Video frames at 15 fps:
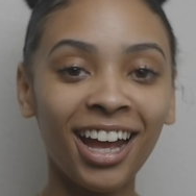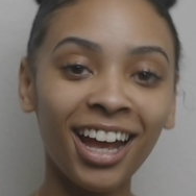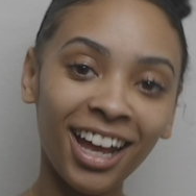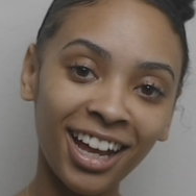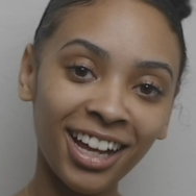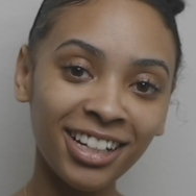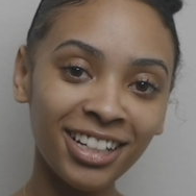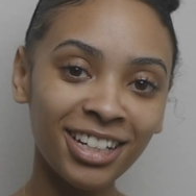
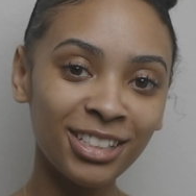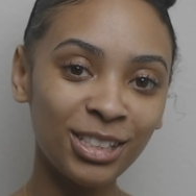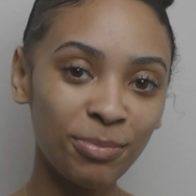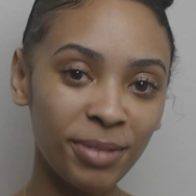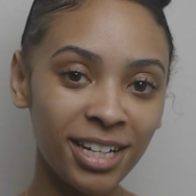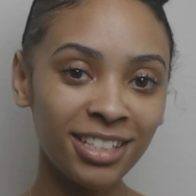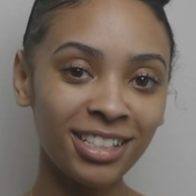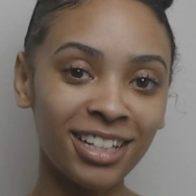Hey, it's
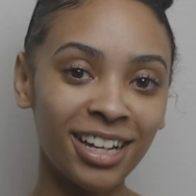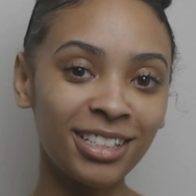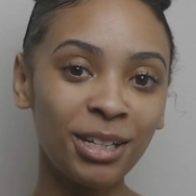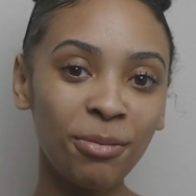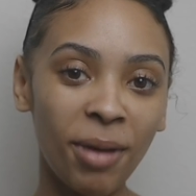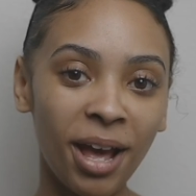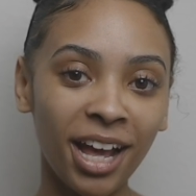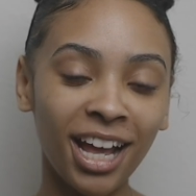me,
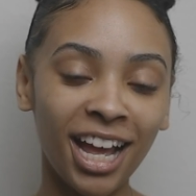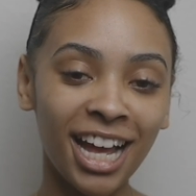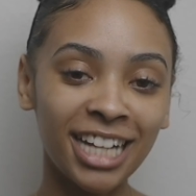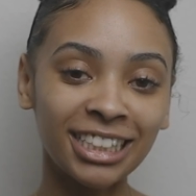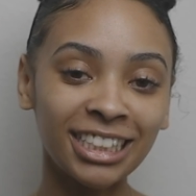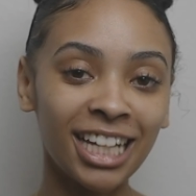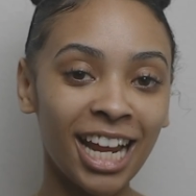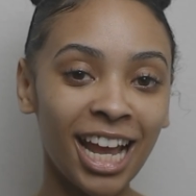staciemaee,
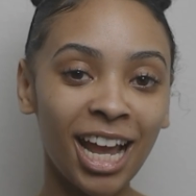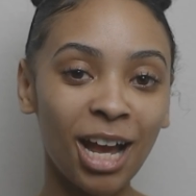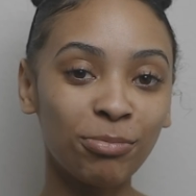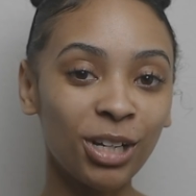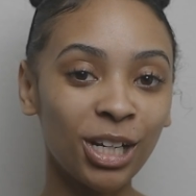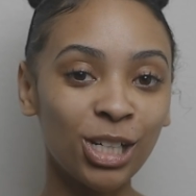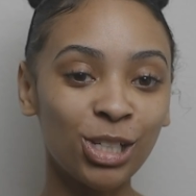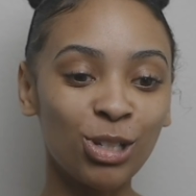and today I'm
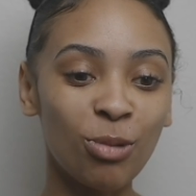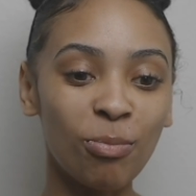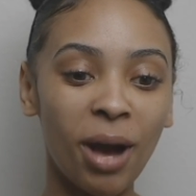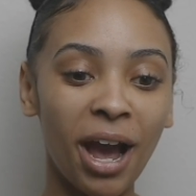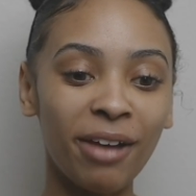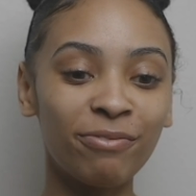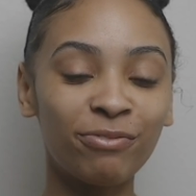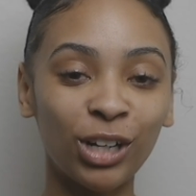gonna do
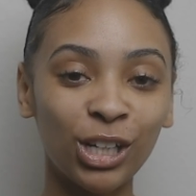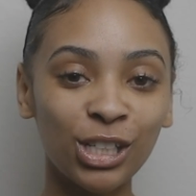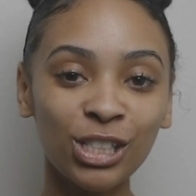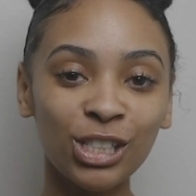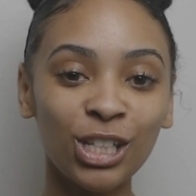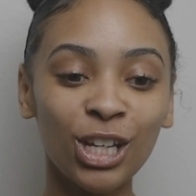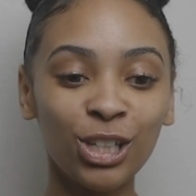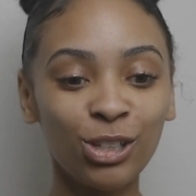my
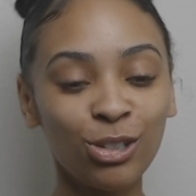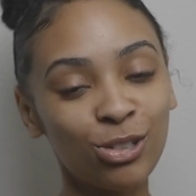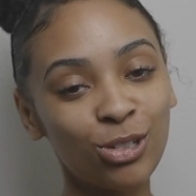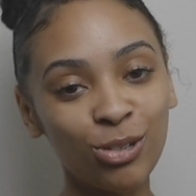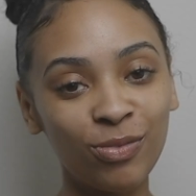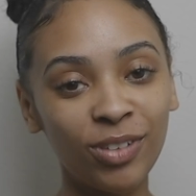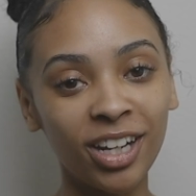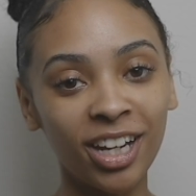first
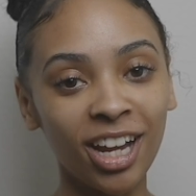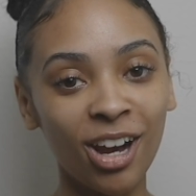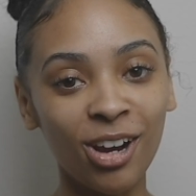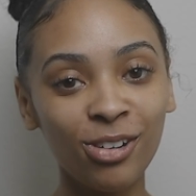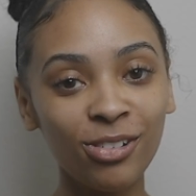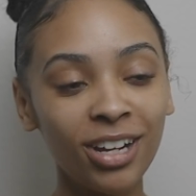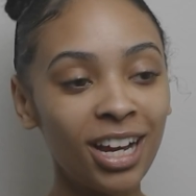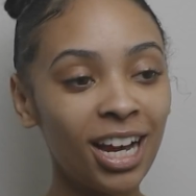YouTube video.
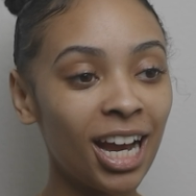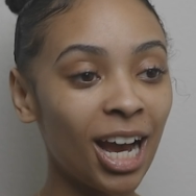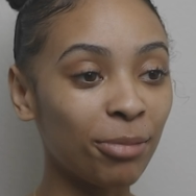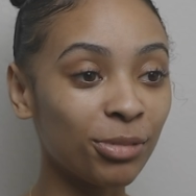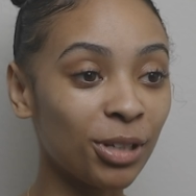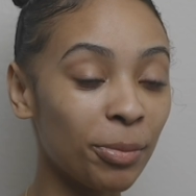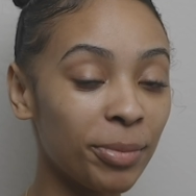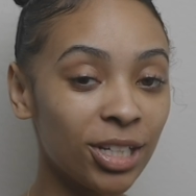I'm
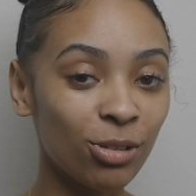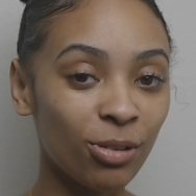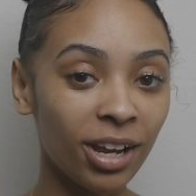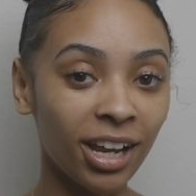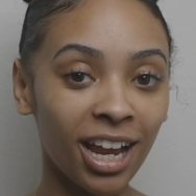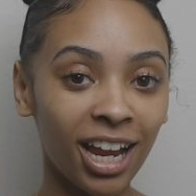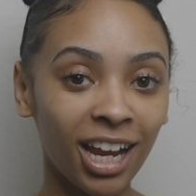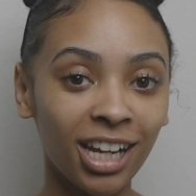gonna be doing
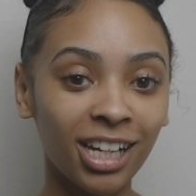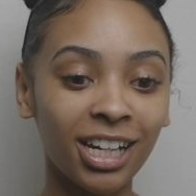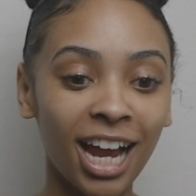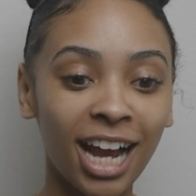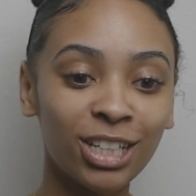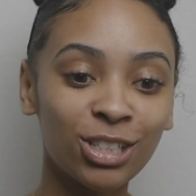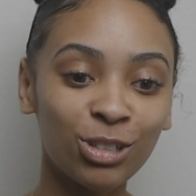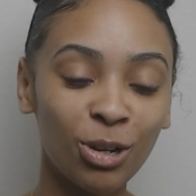a
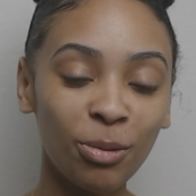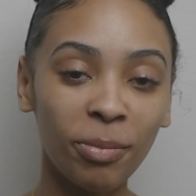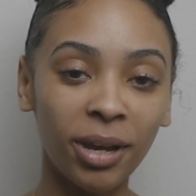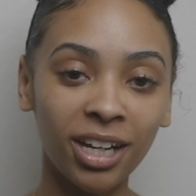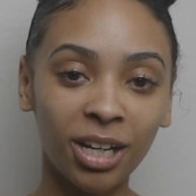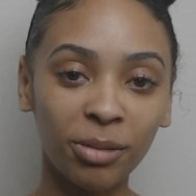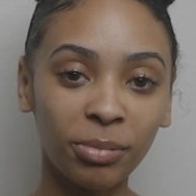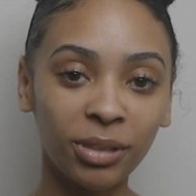natural
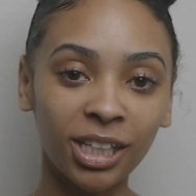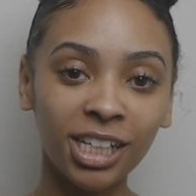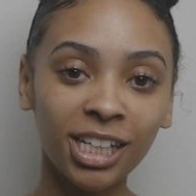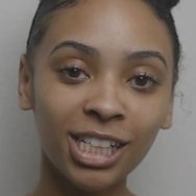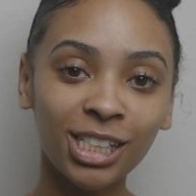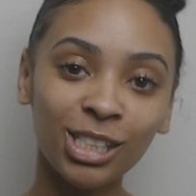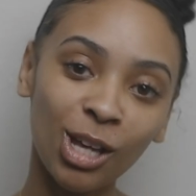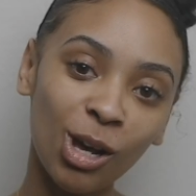makeup look,
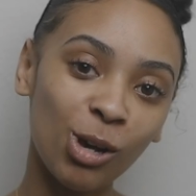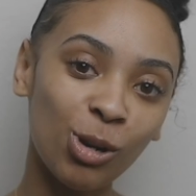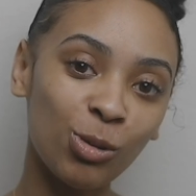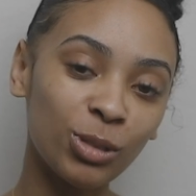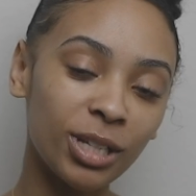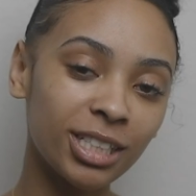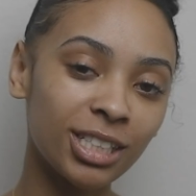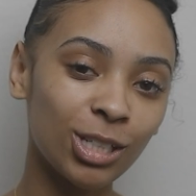so
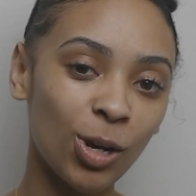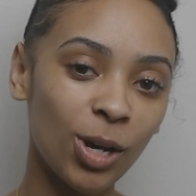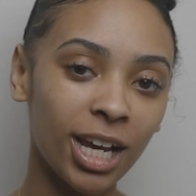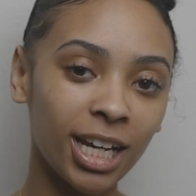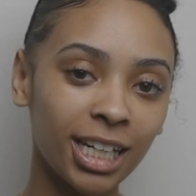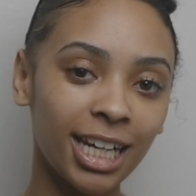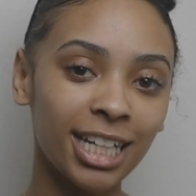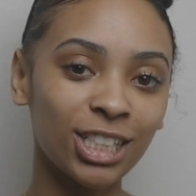let's go
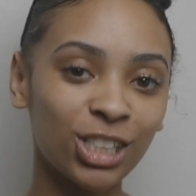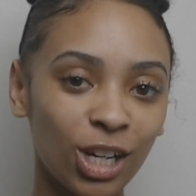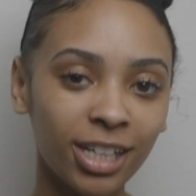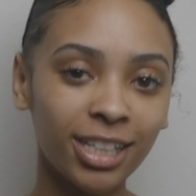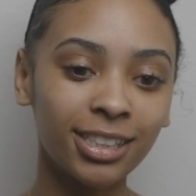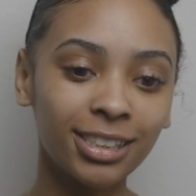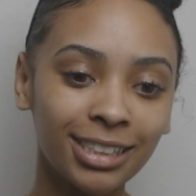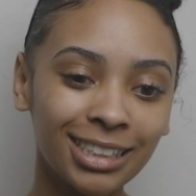ahead and get
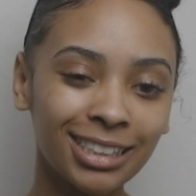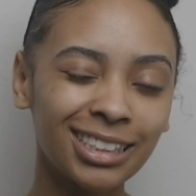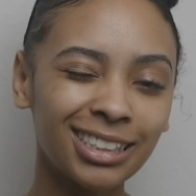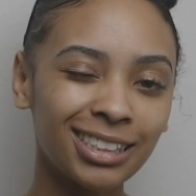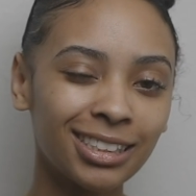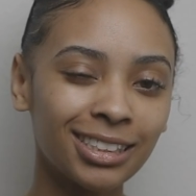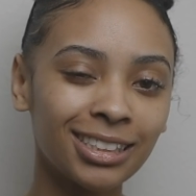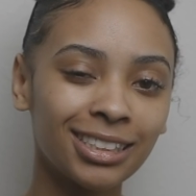started.
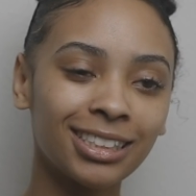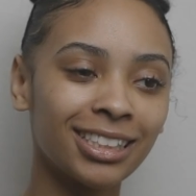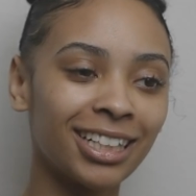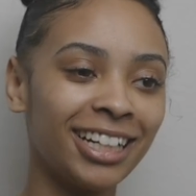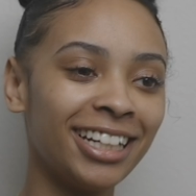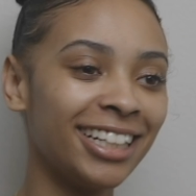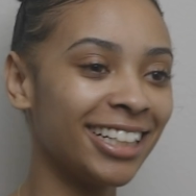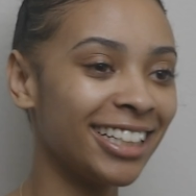
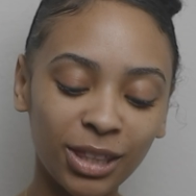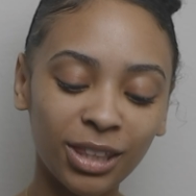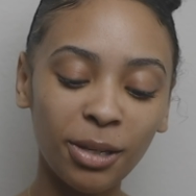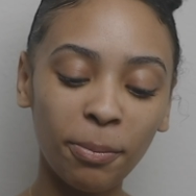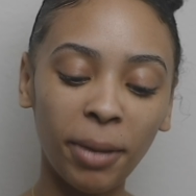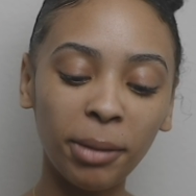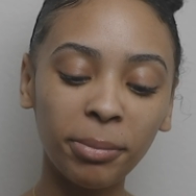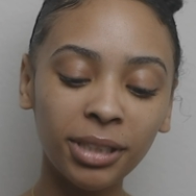The
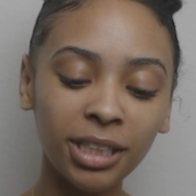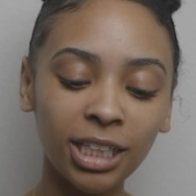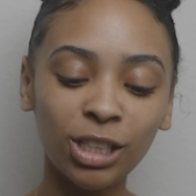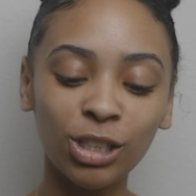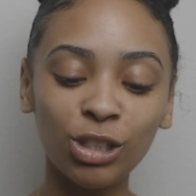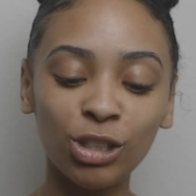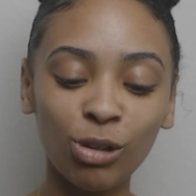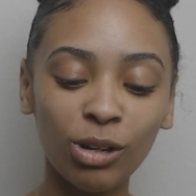Maybelline
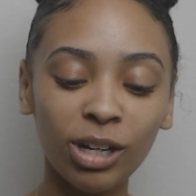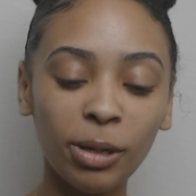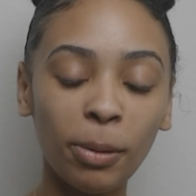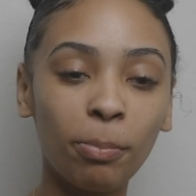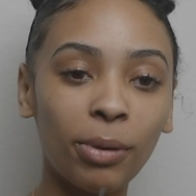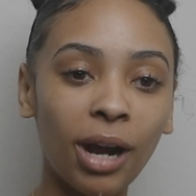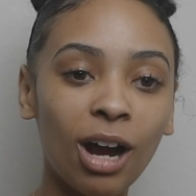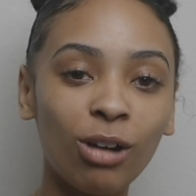New York
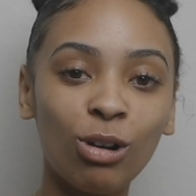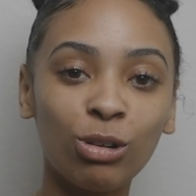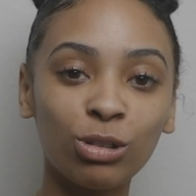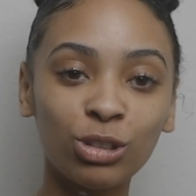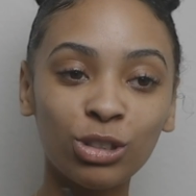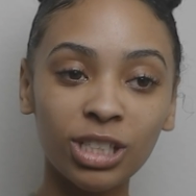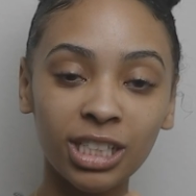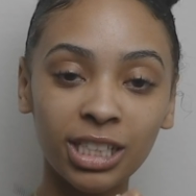Brow
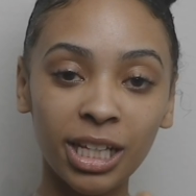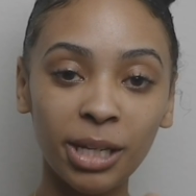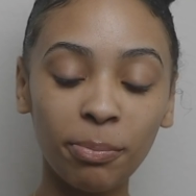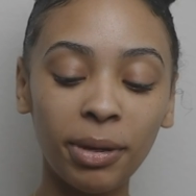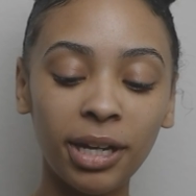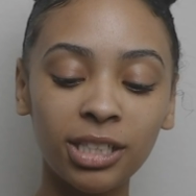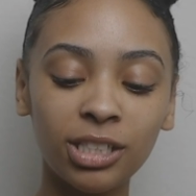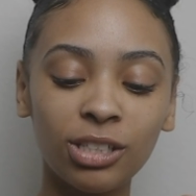Ultra Slim
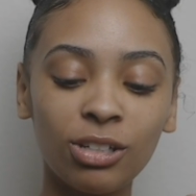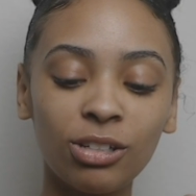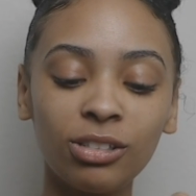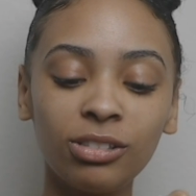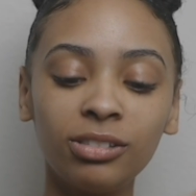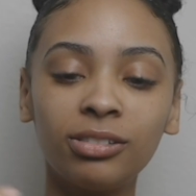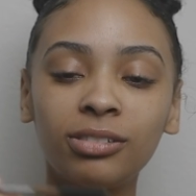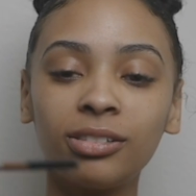Pencil,
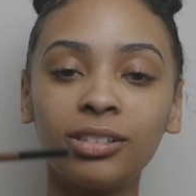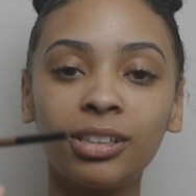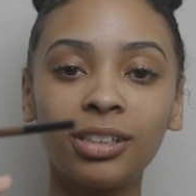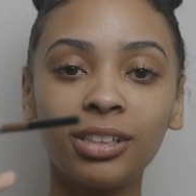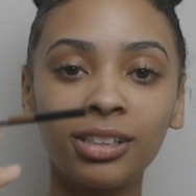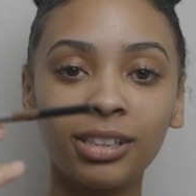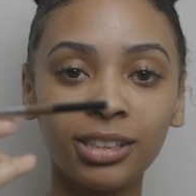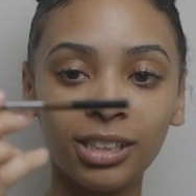
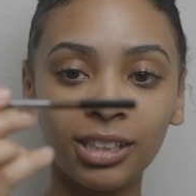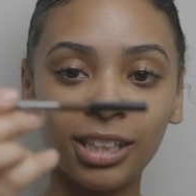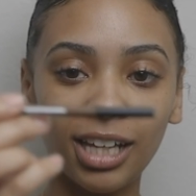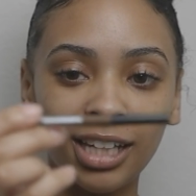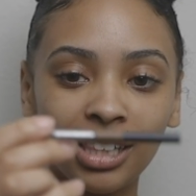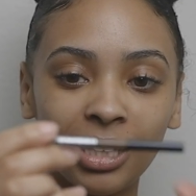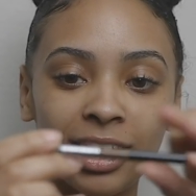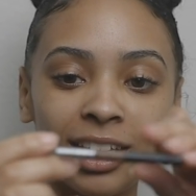
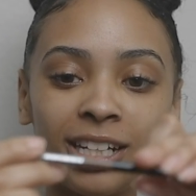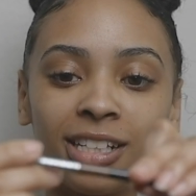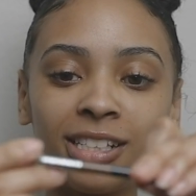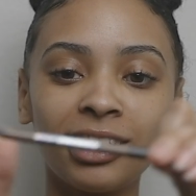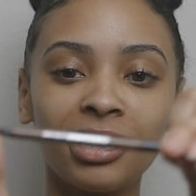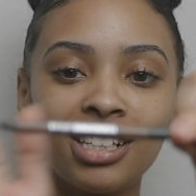like this.